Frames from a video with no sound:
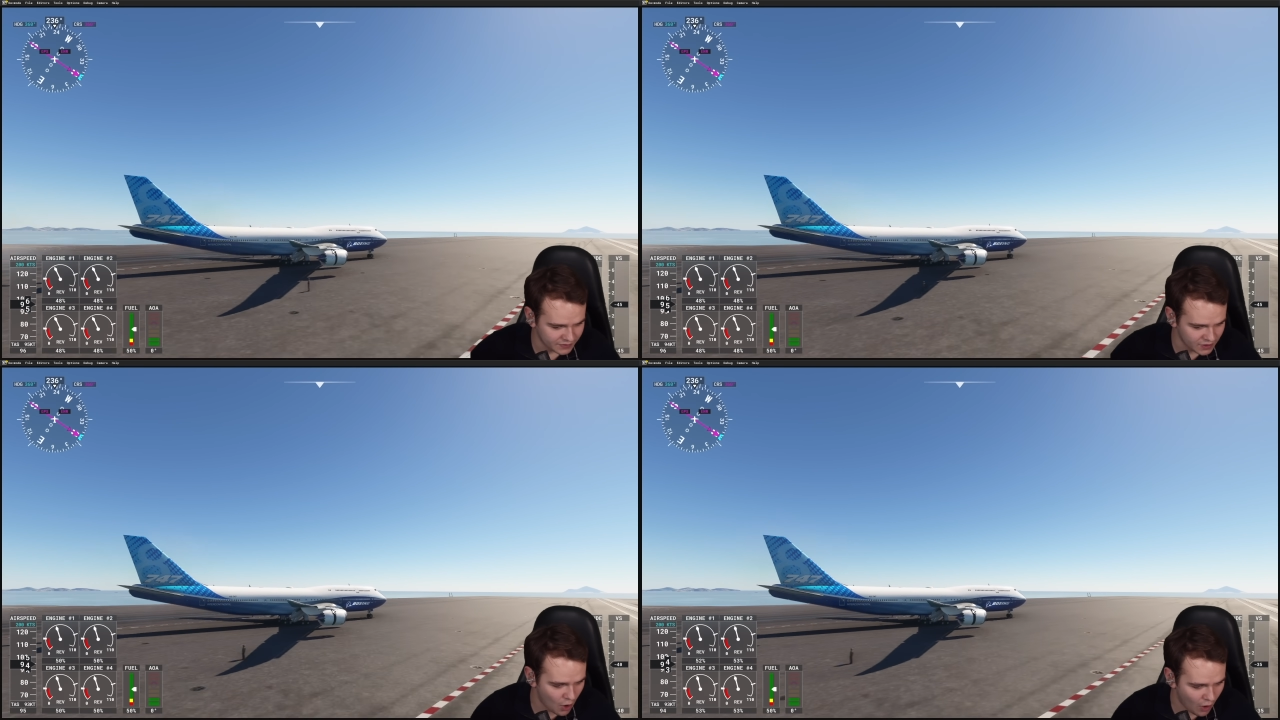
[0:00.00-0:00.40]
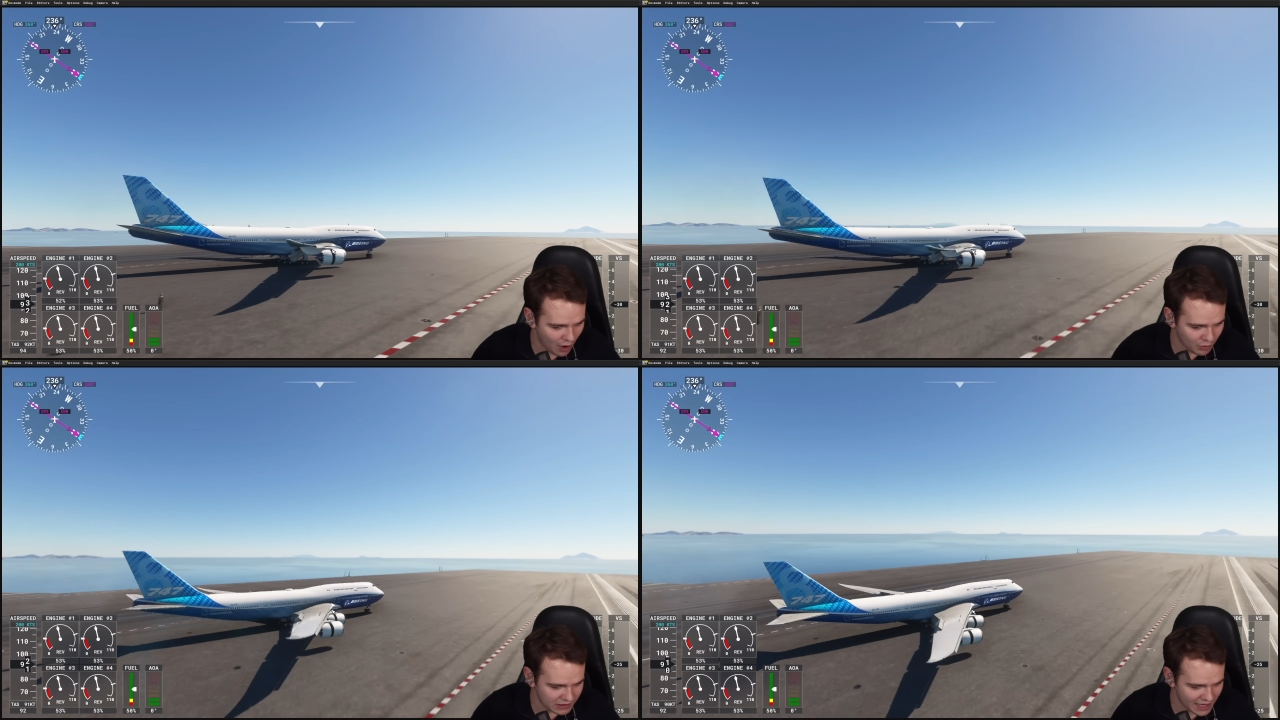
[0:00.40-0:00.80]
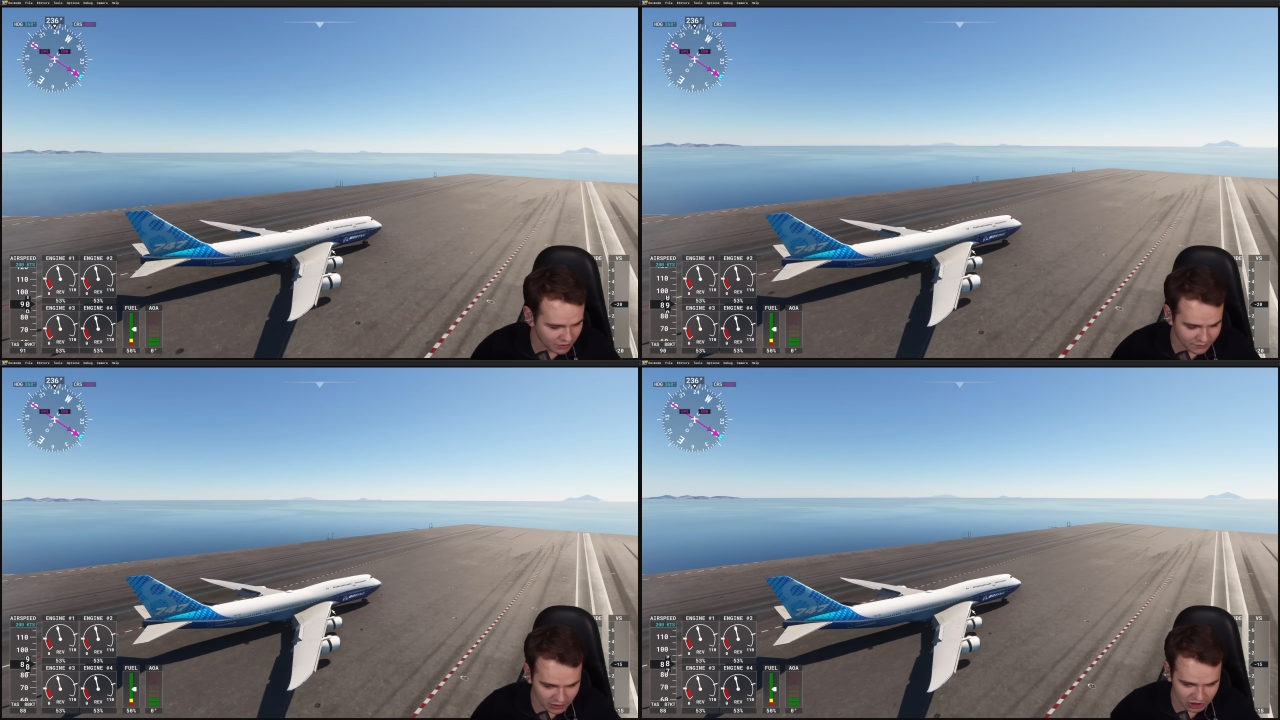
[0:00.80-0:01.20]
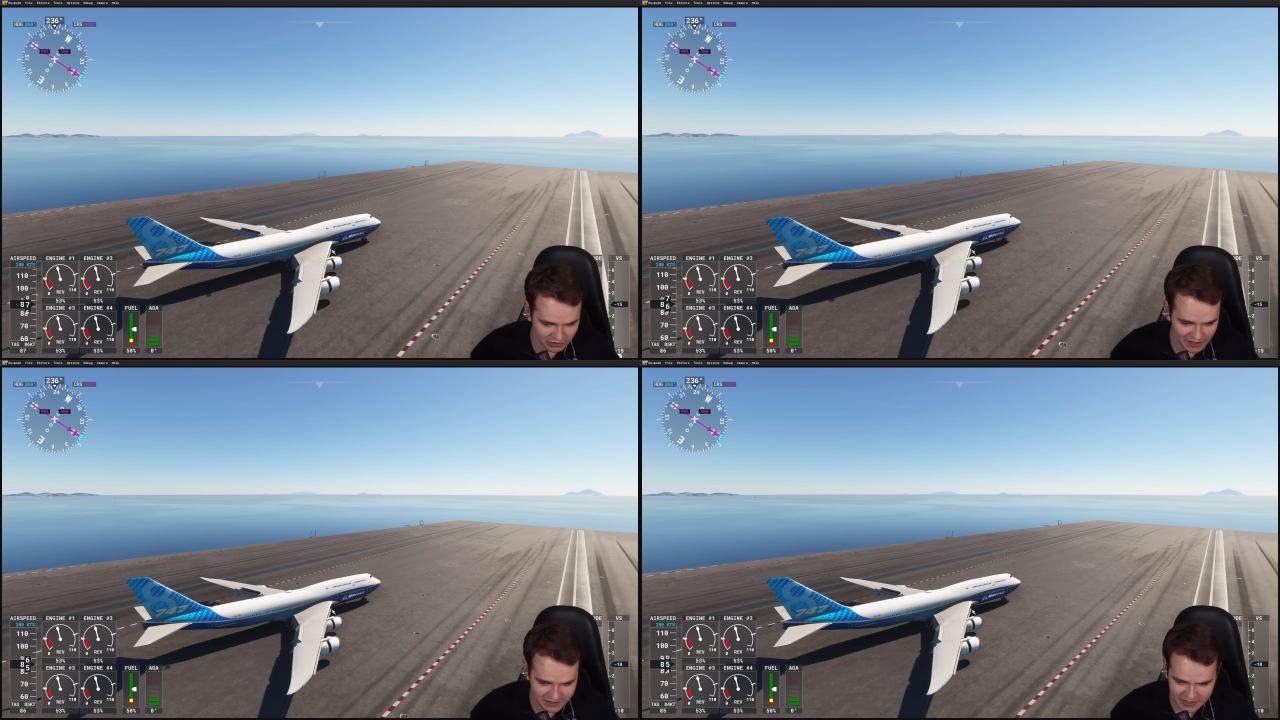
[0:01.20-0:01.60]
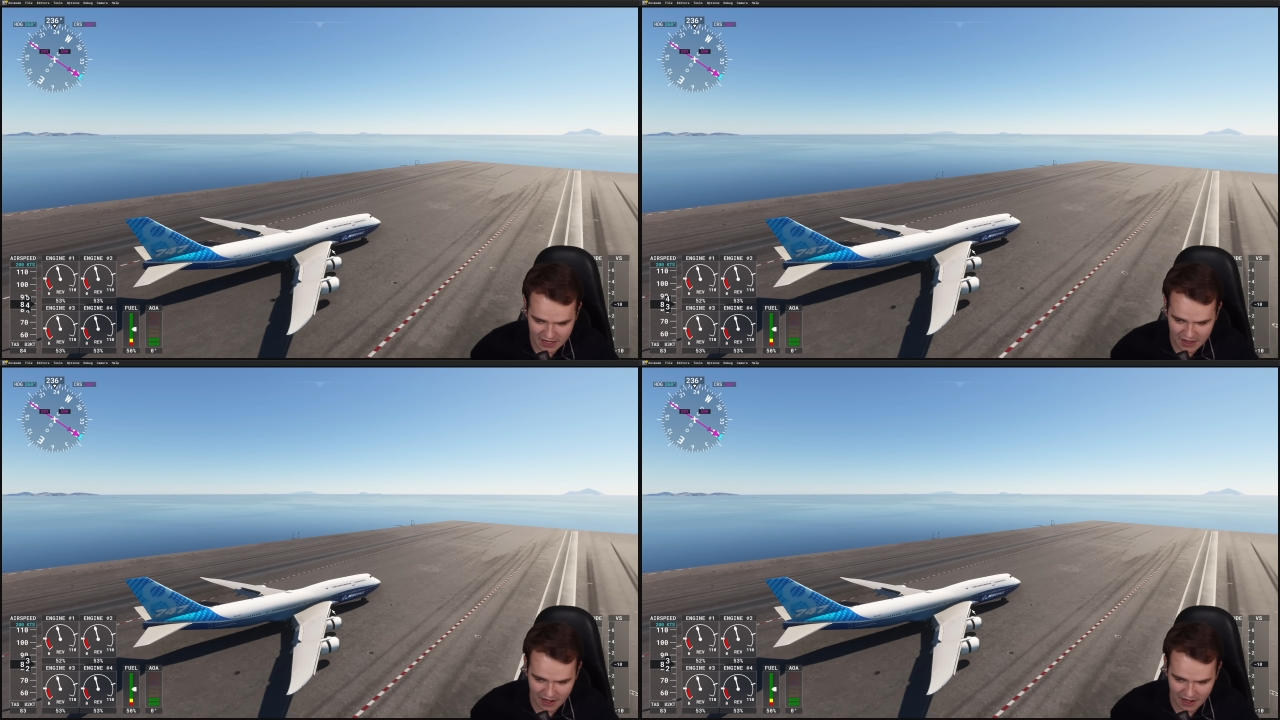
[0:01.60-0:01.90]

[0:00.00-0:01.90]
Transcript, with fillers: No, I would like reverse thrust.